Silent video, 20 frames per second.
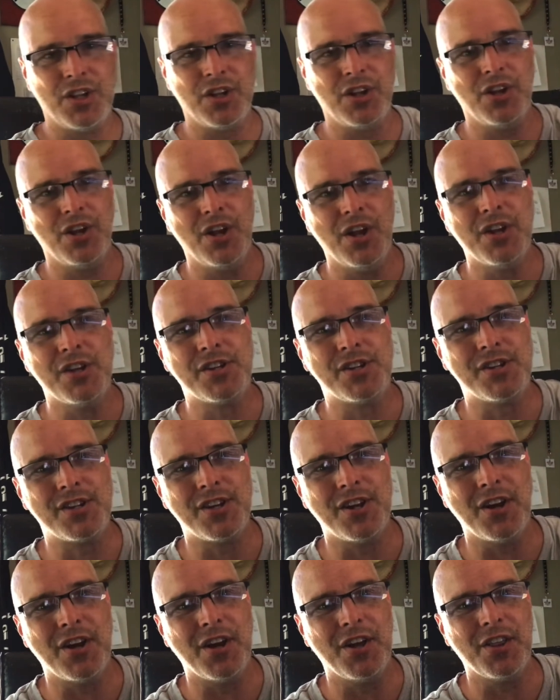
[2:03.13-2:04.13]

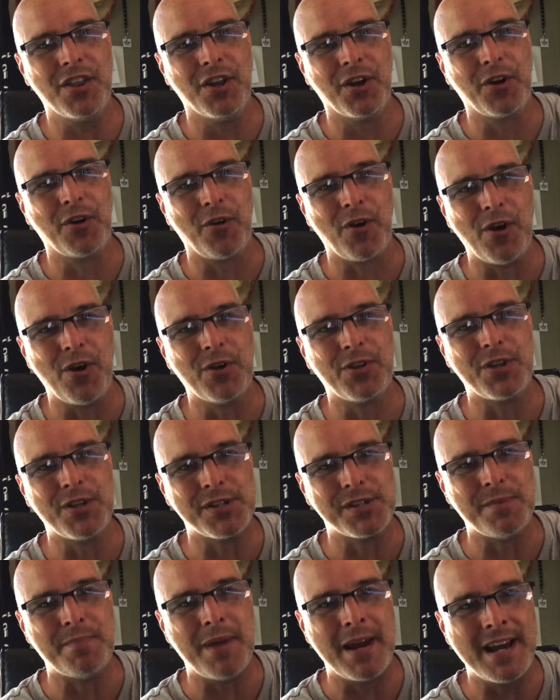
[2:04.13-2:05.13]
is, the growth
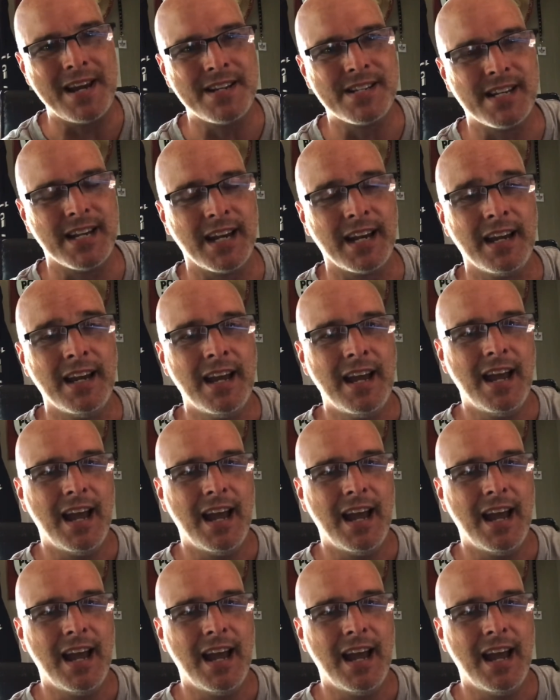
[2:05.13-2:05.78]
is amazing,